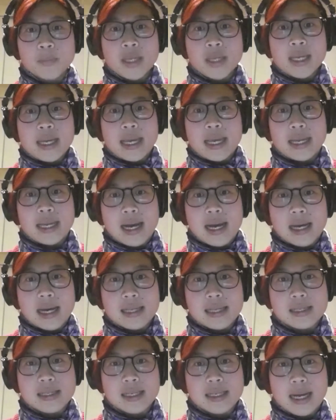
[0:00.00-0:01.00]
and
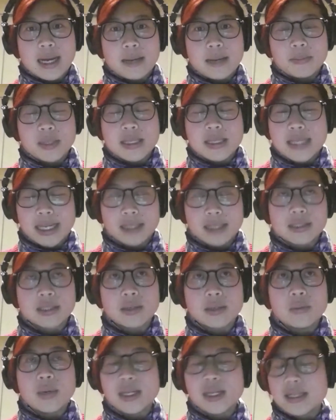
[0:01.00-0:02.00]
ask the sector
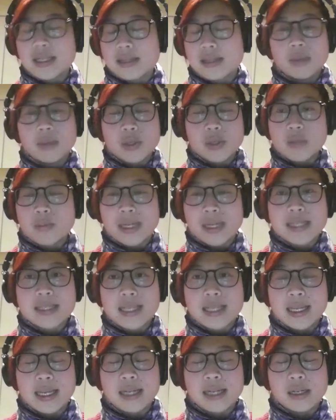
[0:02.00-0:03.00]
what is the most
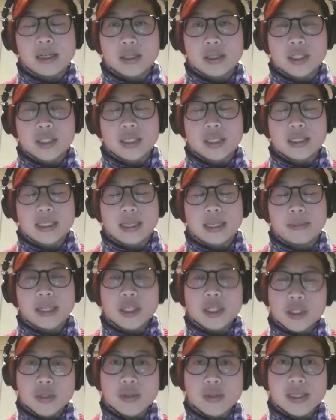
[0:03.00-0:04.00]
pressing and urgent
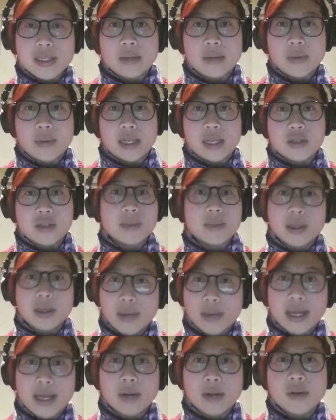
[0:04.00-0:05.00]
issues that we need to be
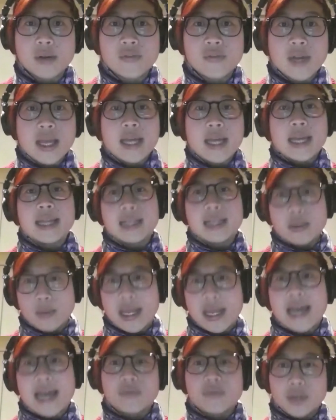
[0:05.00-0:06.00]
aware of. And then we
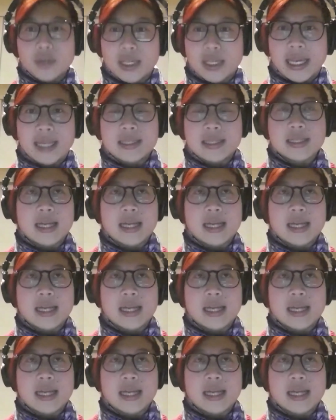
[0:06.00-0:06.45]
advocate